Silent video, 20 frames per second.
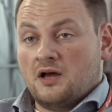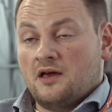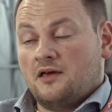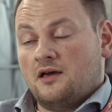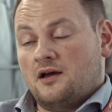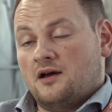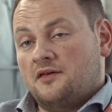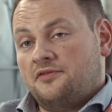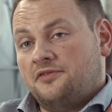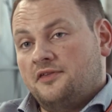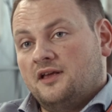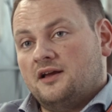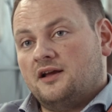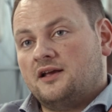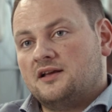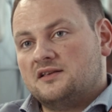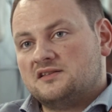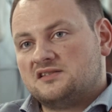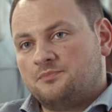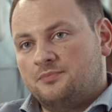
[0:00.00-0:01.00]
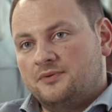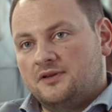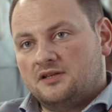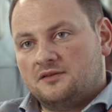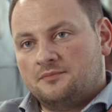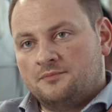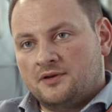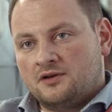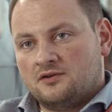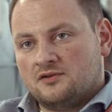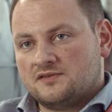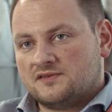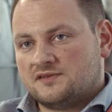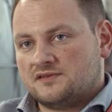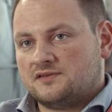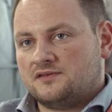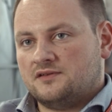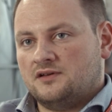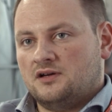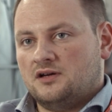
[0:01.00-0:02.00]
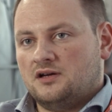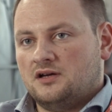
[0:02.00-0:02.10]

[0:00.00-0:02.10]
I think I can split because